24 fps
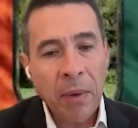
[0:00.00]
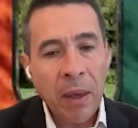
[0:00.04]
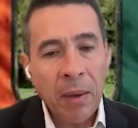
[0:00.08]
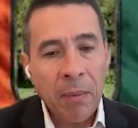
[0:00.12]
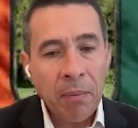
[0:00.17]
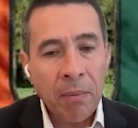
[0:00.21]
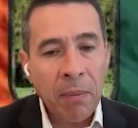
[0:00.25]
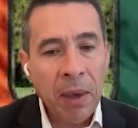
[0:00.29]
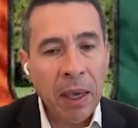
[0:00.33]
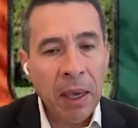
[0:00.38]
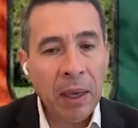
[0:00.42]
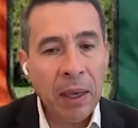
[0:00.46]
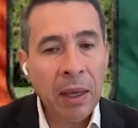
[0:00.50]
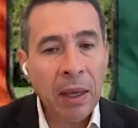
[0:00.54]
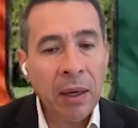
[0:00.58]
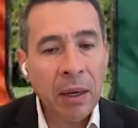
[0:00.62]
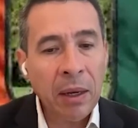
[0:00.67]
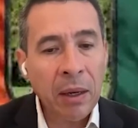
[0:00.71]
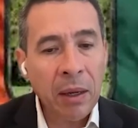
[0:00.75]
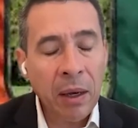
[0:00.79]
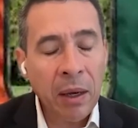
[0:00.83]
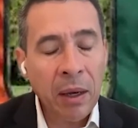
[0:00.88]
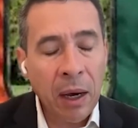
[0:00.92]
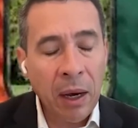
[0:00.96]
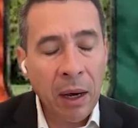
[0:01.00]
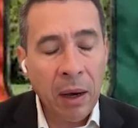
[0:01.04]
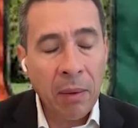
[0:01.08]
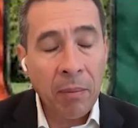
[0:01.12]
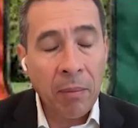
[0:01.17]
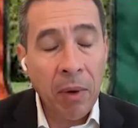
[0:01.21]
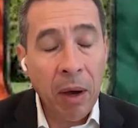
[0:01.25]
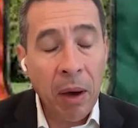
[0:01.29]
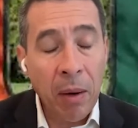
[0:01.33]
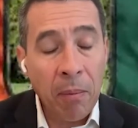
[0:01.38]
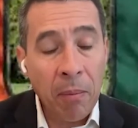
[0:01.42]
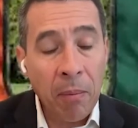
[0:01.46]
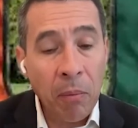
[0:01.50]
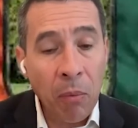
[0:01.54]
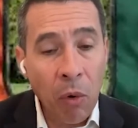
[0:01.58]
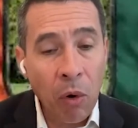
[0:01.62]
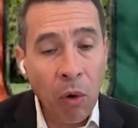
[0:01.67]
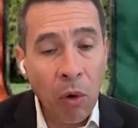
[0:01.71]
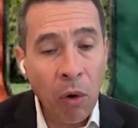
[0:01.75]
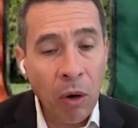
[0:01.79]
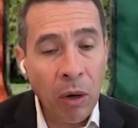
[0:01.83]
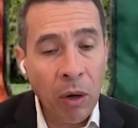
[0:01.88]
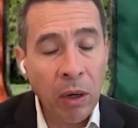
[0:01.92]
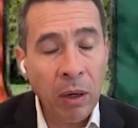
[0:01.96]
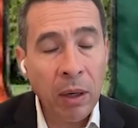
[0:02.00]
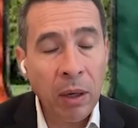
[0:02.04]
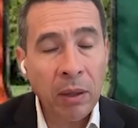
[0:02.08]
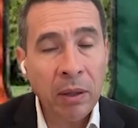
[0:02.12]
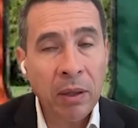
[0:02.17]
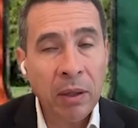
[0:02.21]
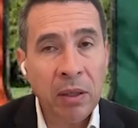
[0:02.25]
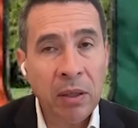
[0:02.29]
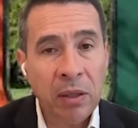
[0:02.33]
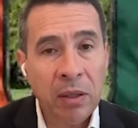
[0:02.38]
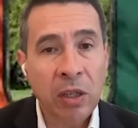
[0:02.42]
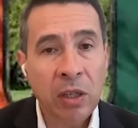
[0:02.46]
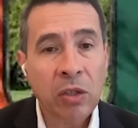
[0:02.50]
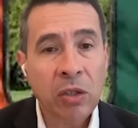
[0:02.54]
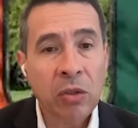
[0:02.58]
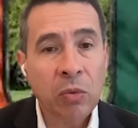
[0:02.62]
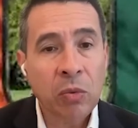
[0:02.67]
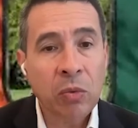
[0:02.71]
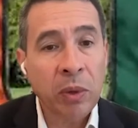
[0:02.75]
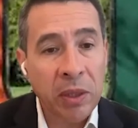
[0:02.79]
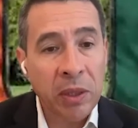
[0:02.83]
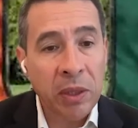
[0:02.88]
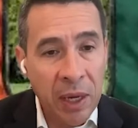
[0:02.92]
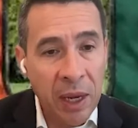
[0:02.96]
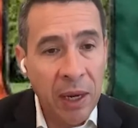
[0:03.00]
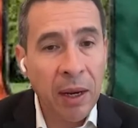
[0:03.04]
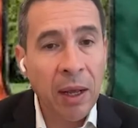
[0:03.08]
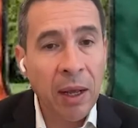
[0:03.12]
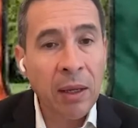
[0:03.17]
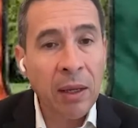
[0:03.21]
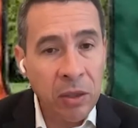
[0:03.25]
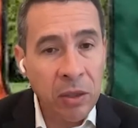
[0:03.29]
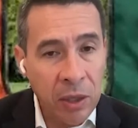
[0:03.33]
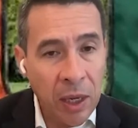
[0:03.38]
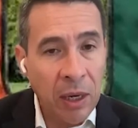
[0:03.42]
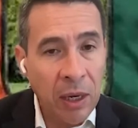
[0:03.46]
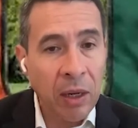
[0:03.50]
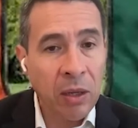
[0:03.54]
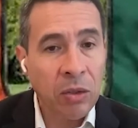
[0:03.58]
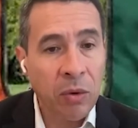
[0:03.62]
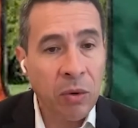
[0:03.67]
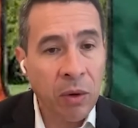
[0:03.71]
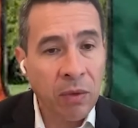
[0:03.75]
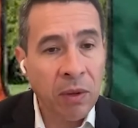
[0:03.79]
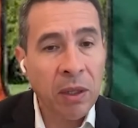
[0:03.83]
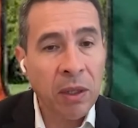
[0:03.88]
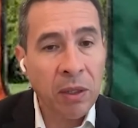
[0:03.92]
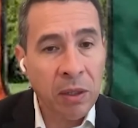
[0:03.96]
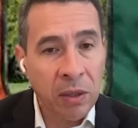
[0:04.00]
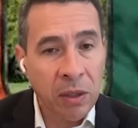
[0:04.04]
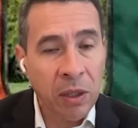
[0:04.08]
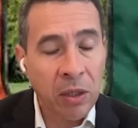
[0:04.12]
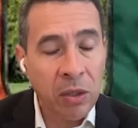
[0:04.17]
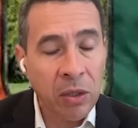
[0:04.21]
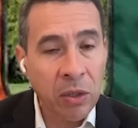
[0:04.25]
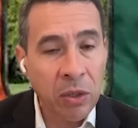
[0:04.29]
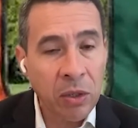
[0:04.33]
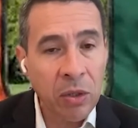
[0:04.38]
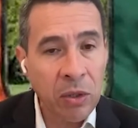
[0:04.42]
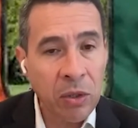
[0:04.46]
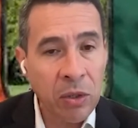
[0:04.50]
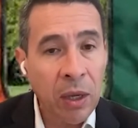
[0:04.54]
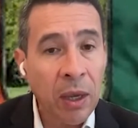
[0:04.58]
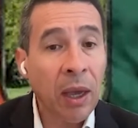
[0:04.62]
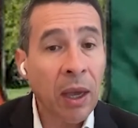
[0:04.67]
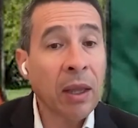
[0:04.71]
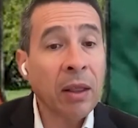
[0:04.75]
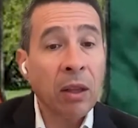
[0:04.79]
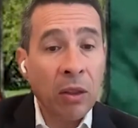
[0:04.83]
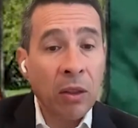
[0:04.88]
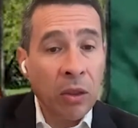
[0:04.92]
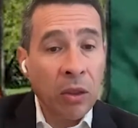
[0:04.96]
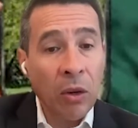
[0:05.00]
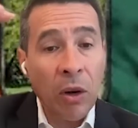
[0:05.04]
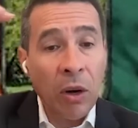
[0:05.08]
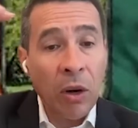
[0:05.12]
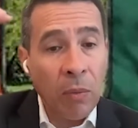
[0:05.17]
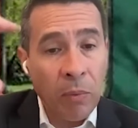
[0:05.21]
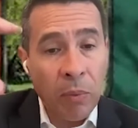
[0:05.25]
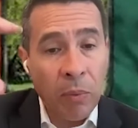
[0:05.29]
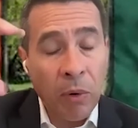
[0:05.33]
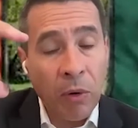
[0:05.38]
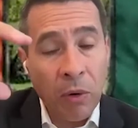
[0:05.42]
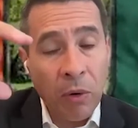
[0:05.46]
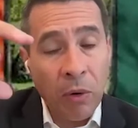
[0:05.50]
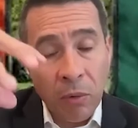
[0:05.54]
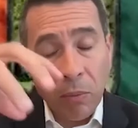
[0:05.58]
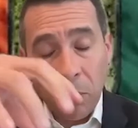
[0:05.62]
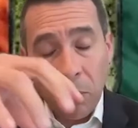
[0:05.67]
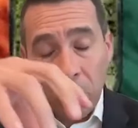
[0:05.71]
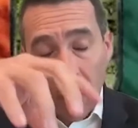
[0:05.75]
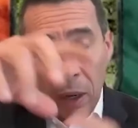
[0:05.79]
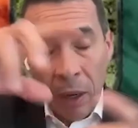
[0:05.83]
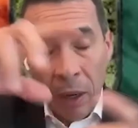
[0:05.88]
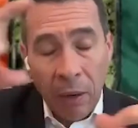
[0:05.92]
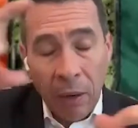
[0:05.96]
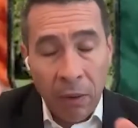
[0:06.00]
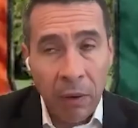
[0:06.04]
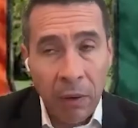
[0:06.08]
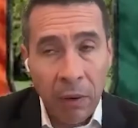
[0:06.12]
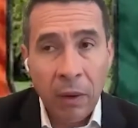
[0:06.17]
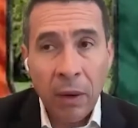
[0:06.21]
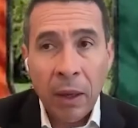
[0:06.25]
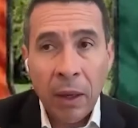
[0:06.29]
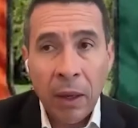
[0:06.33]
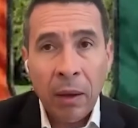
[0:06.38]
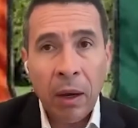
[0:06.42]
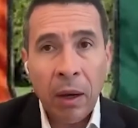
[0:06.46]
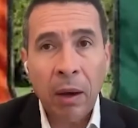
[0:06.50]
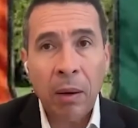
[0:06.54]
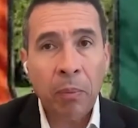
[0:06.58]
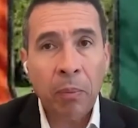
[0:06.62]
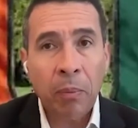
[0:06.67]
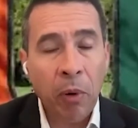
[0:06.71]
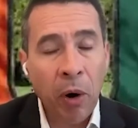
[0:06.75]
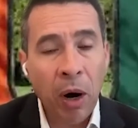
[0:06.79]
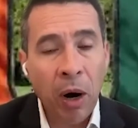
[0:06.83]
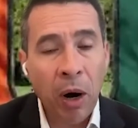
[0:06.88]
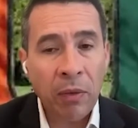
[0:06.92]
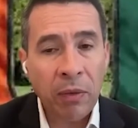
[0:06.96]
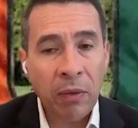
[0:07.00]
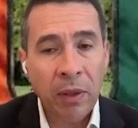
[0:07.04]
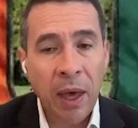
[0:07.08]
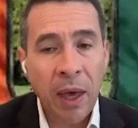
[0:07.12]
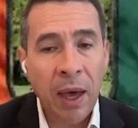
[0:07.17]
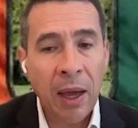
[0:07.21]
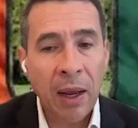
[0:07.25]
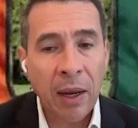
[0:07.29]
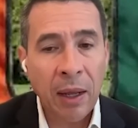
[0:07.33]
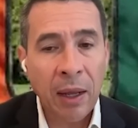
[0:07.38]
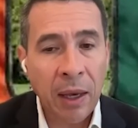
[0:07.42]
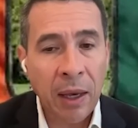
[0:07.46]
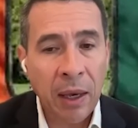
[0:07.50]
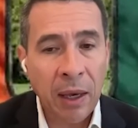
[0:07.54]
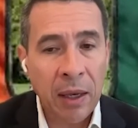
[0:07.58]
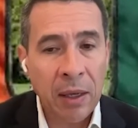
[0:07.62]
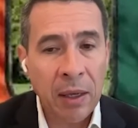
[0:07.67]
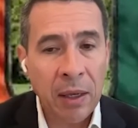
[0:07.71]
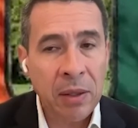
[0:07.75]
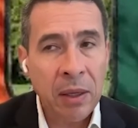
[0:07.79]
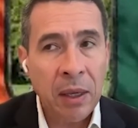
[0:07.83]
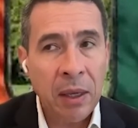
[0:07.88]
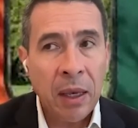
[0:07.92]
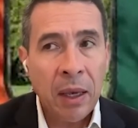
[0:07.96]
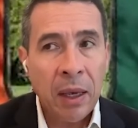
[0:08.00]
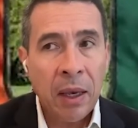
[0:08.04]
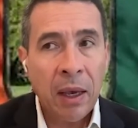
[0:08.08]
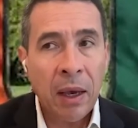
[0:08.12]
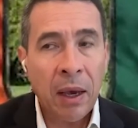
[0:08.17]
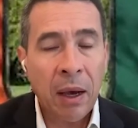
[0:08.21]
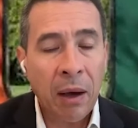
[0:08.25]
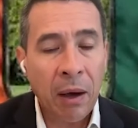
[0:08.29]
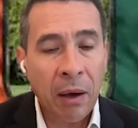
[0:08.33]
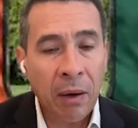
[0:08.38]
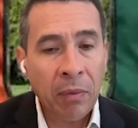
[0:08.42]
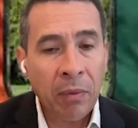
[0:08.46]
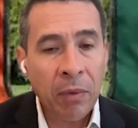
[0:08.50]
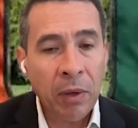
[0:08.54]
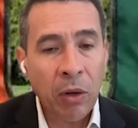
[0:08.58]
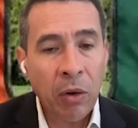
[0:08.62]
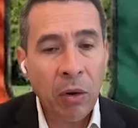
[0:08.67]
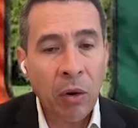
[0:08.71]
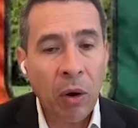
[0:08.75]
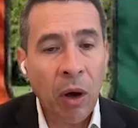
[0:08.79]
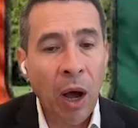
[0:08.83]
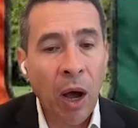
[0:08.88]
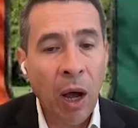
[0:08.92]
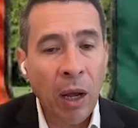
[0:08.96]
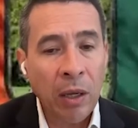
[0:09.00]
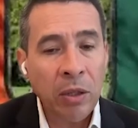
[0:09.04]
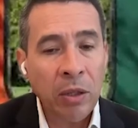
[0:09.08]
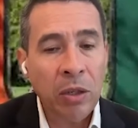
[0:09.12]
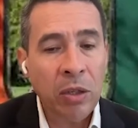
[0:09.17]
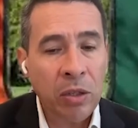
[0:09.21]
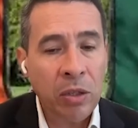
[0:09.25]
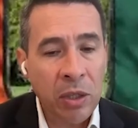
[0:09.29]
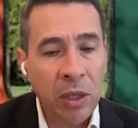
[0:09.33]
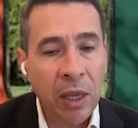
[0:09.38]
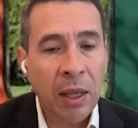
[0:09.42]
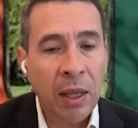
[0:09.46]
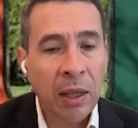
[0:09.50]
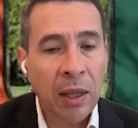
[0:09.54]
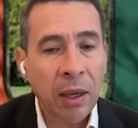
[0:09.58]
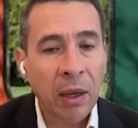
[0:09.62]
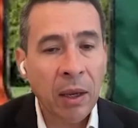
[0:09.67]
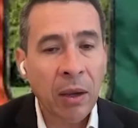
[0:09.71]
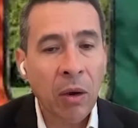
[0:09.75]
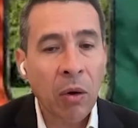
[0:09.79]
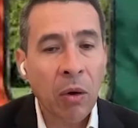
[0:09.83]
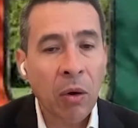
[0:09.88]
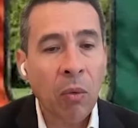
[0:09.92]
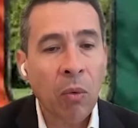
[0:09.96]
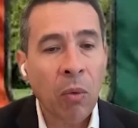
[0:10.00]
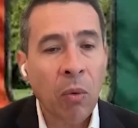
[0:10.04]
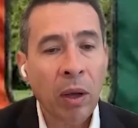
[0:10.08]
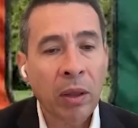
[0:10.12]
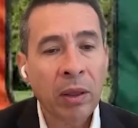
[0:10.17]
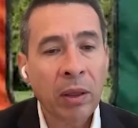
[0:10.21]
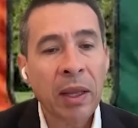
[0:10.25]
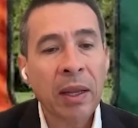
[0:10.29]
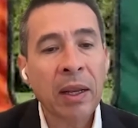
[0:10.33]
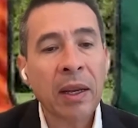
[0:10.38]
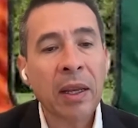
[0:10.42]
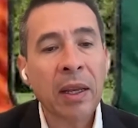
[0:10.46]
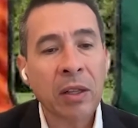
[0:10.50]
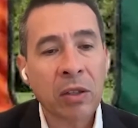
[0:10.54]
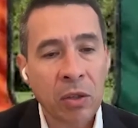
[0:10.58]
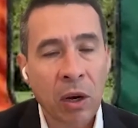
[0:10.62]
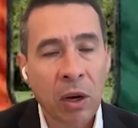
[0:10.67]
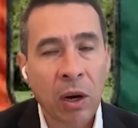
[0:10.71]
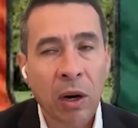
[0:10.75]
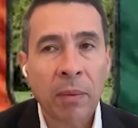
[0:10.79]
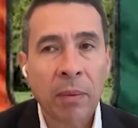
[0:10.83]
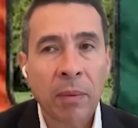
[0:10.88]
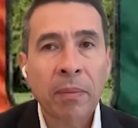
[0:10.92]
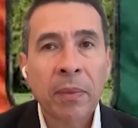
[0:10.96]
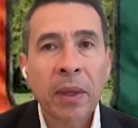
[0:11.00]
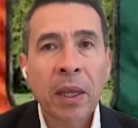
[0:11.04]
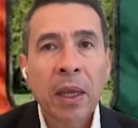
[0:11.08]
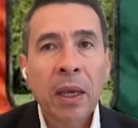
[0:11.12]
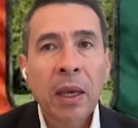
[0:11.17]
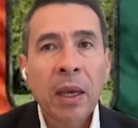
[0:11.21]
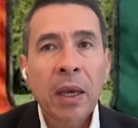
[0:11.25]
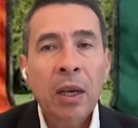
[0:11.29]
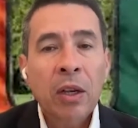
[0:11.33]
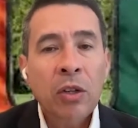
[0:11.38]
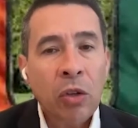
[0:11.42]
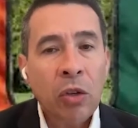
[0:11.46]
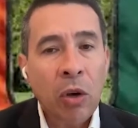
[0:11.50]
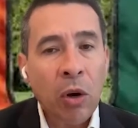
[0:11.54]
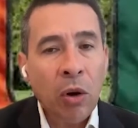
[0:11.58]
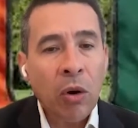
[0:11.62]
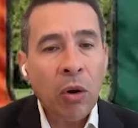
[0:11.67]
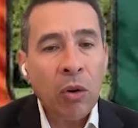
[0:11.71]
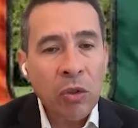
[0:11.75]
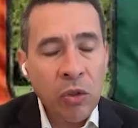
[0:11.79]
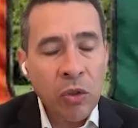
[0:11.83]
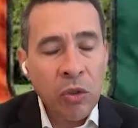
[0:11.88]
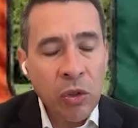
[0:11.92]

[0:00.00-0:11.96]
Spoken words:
making more decisions with data-driven decisions. And the third part of that is, understanding what the needs are. So